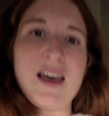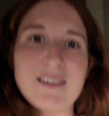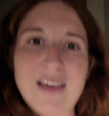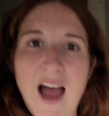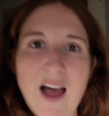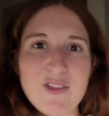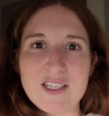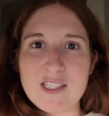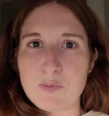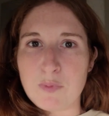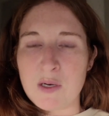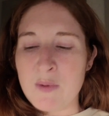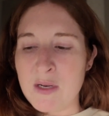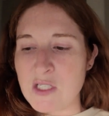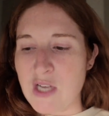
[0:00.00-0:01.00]
yeah, that's
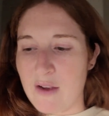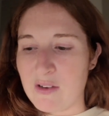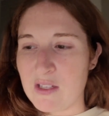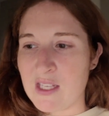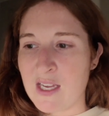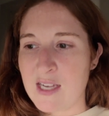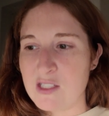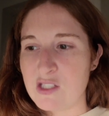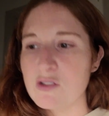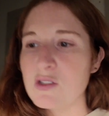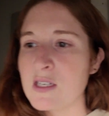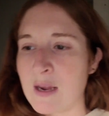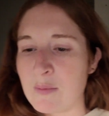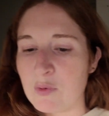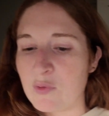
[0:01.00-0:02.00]
pretty much everything I do the
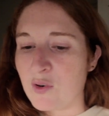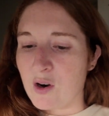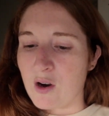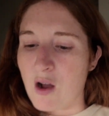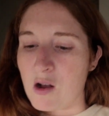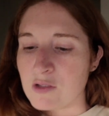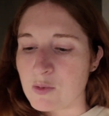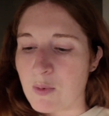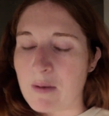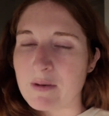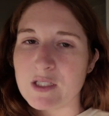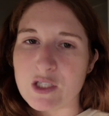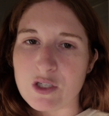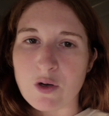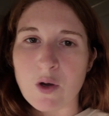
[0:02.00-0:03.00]
night before. I'll also probably
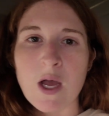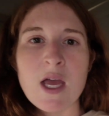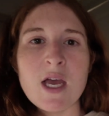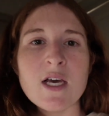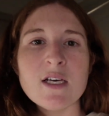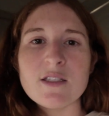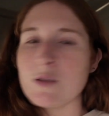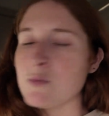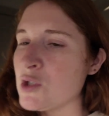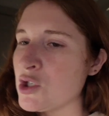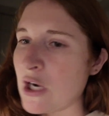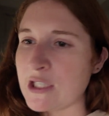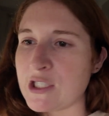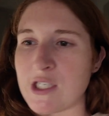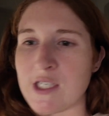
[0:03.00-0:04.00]
do some
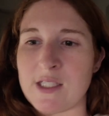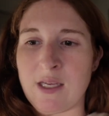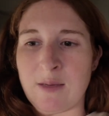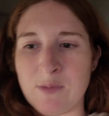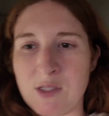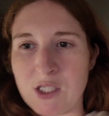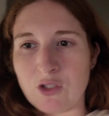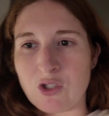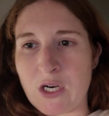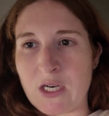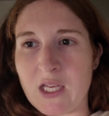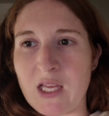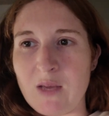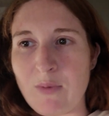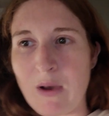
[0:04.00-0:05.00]
stretches. I'm still trying
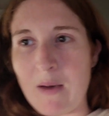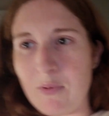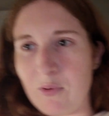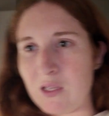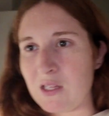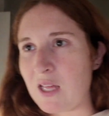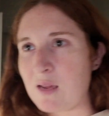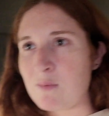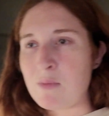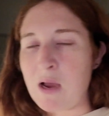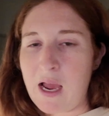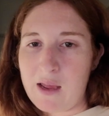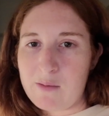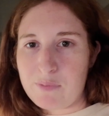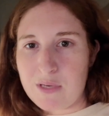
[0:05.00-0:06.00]
to keep up with like
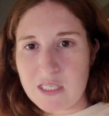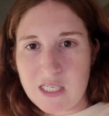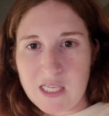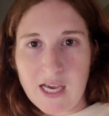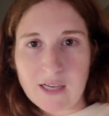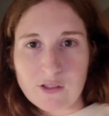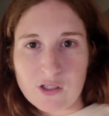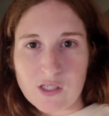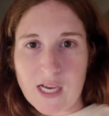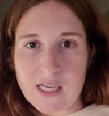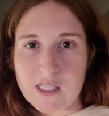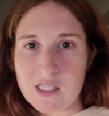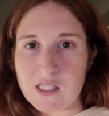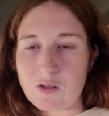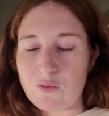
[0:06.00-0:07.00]
my PT
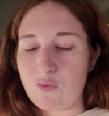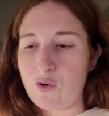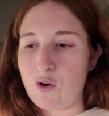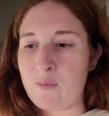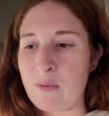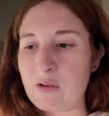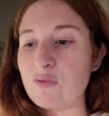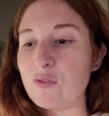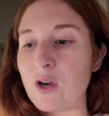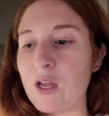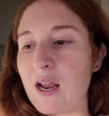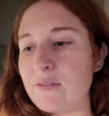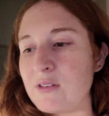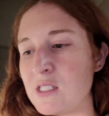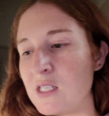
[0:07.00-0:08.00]
exercises for my foot
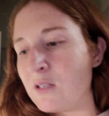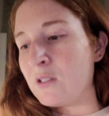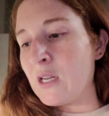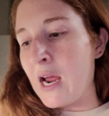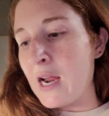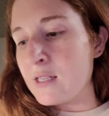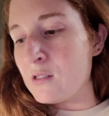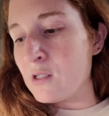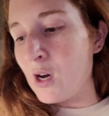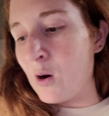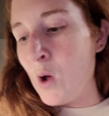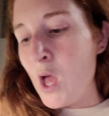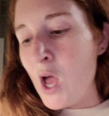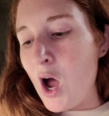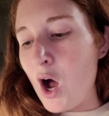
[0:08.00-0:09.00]
every single night, so
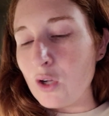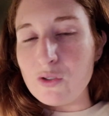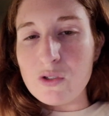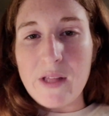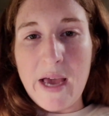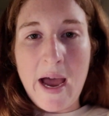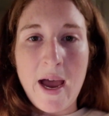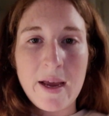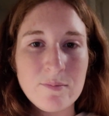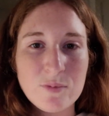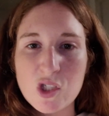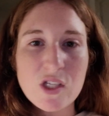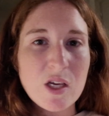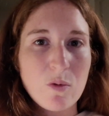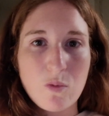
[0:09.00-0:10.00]
I'll do that.
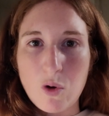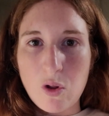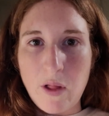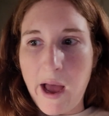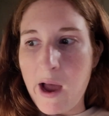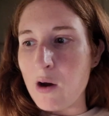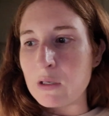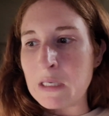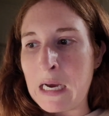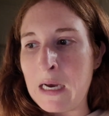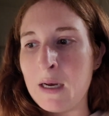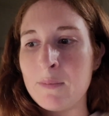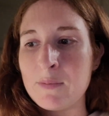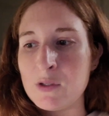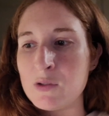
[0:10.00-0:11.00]
Just like roll out,
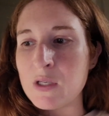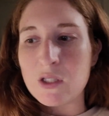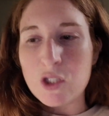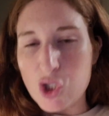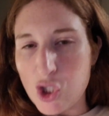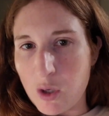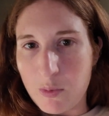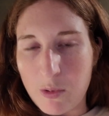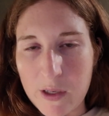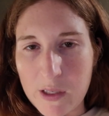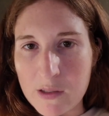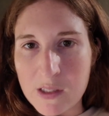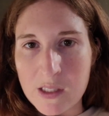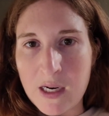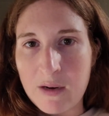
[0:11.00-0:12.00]
use like the chirp
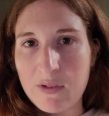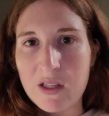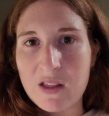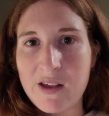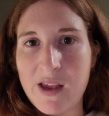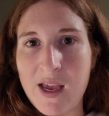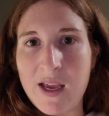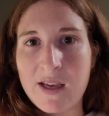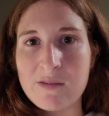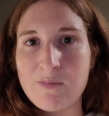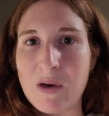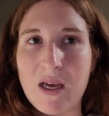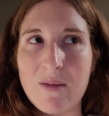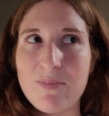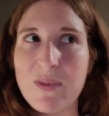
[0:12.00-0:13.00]
wheels and everything,
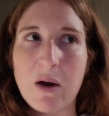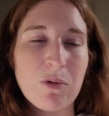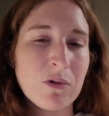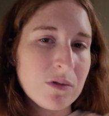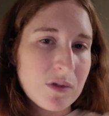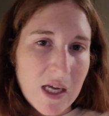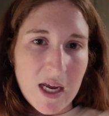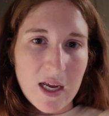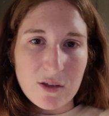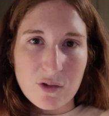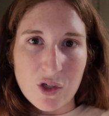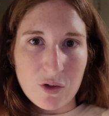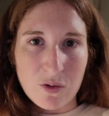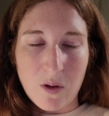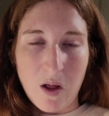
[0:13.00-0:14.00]
but that won't take
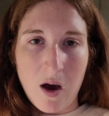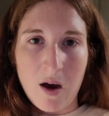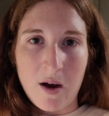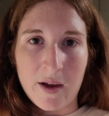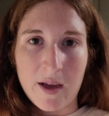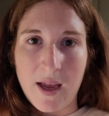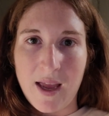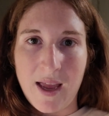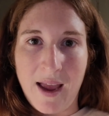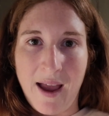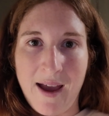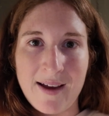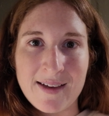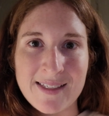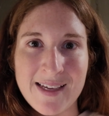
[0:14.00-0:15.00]
too long.
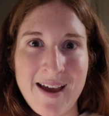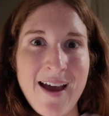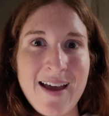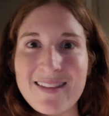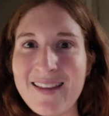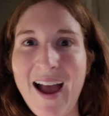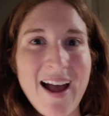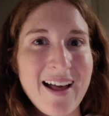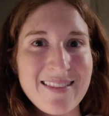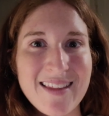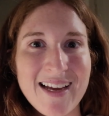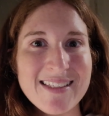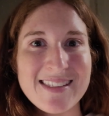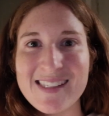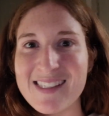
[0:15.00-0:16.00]
And yeah,
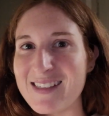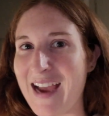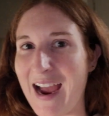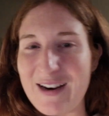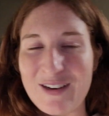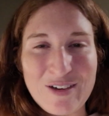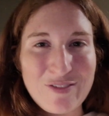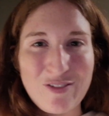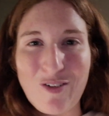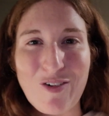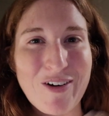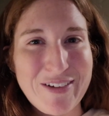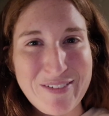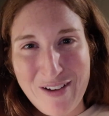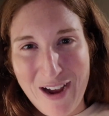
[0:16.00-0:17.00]
that's kind of
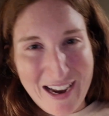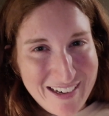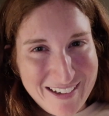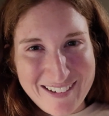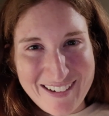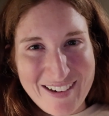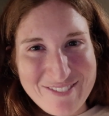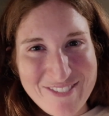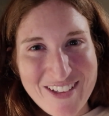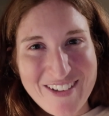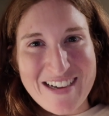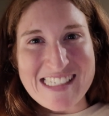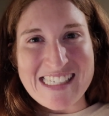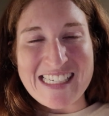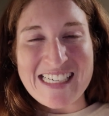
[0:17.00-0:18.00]
what we've got going on for the
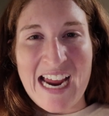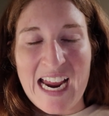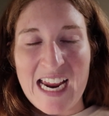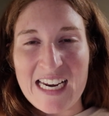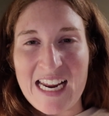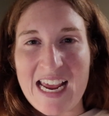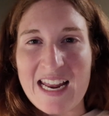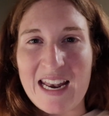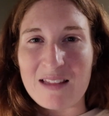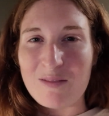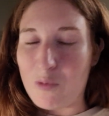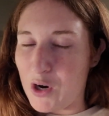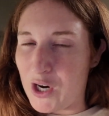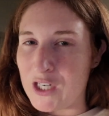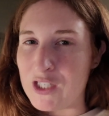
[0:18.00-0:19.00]
rest of the night. And
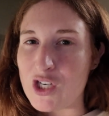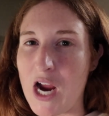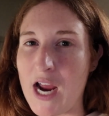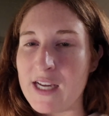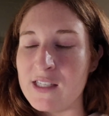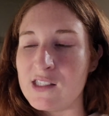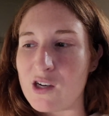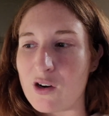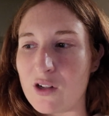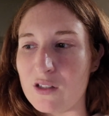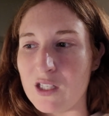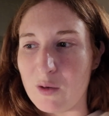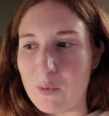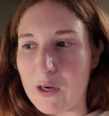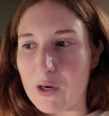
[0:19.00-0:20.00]
we're gonna try and start a
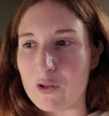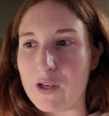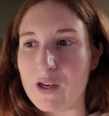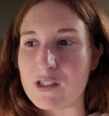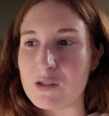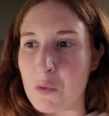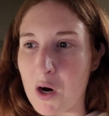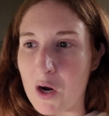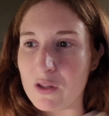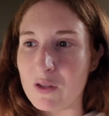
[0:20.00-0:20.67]
little bit earlier tomorrow